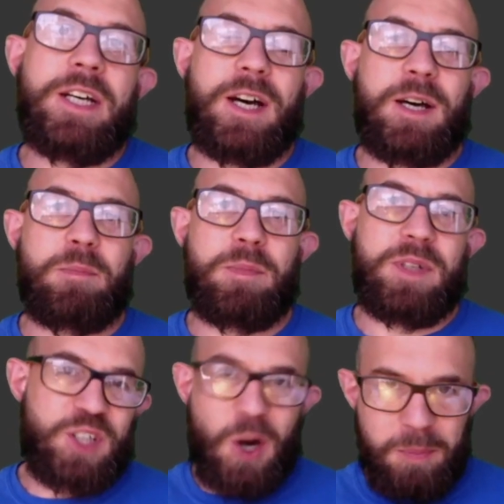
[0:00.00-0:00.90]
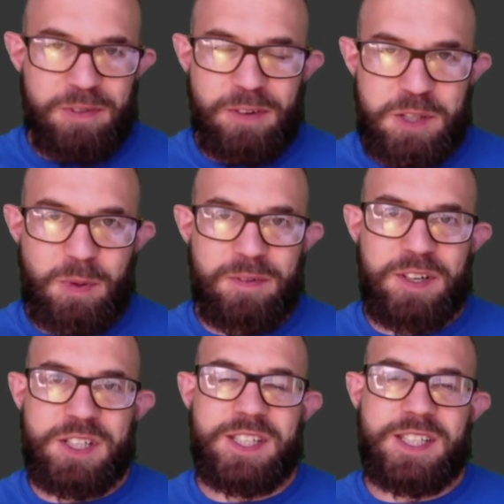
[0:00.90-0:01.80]
It can't be verse by
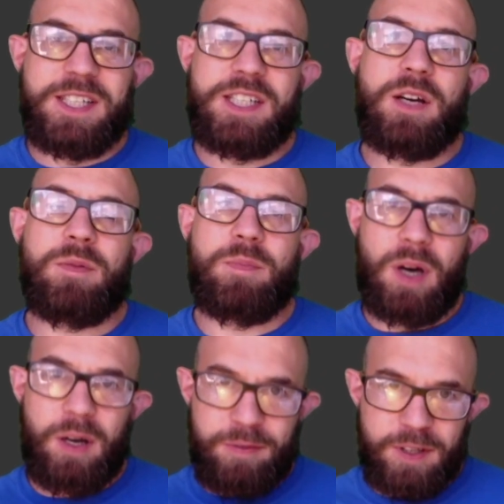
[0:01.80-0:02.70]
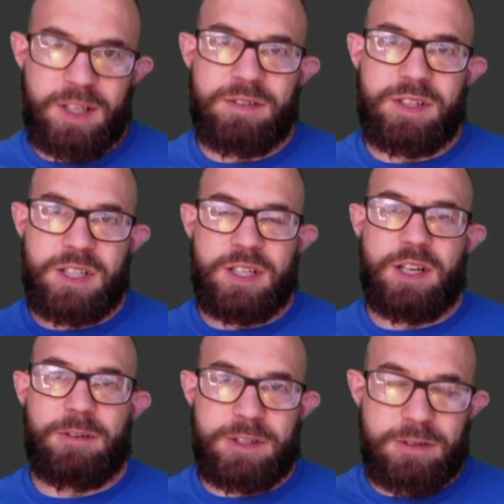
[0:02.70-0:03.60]
verse in detail, but hopefully it gives us
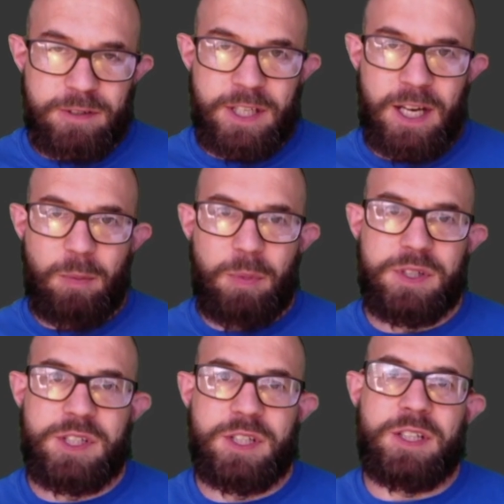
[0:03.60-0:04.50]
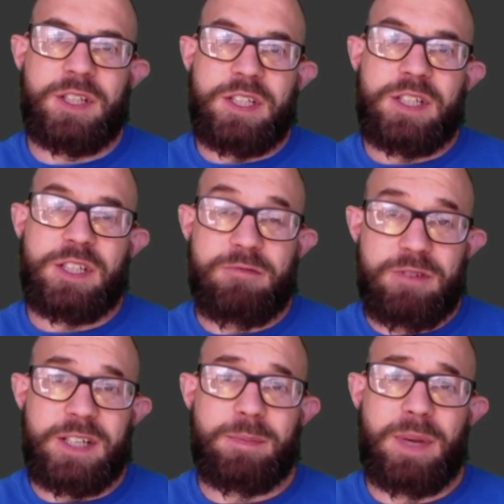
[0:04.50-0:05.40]
enough to really help us to
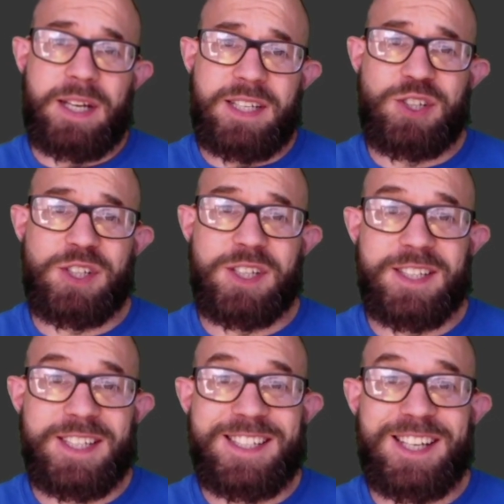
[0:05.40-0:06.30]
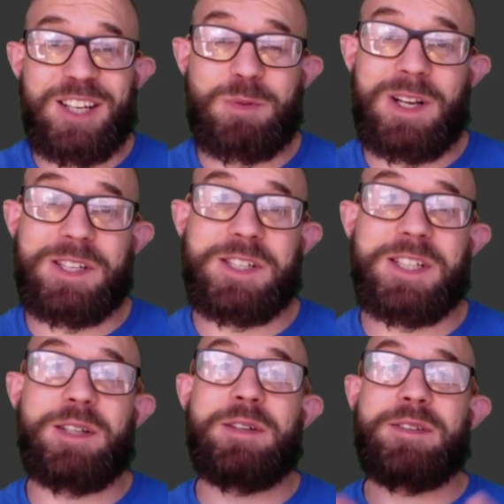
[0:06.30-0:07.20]
read and pay attention to the detail as well as see
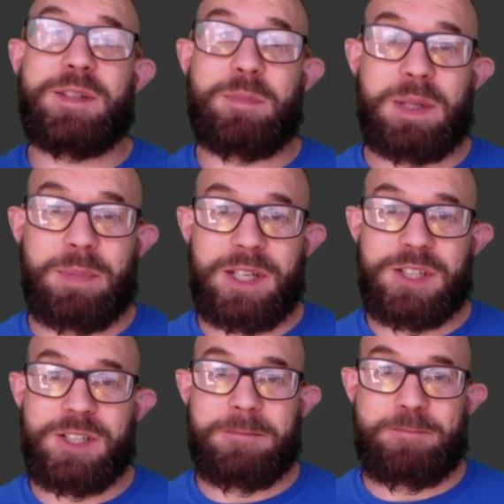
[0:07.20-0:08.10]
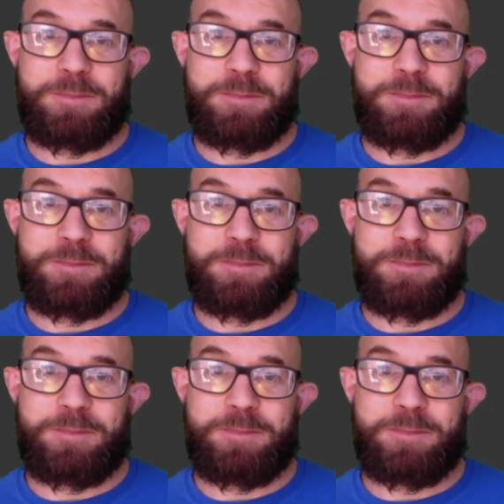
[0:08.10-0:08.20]
the big picture.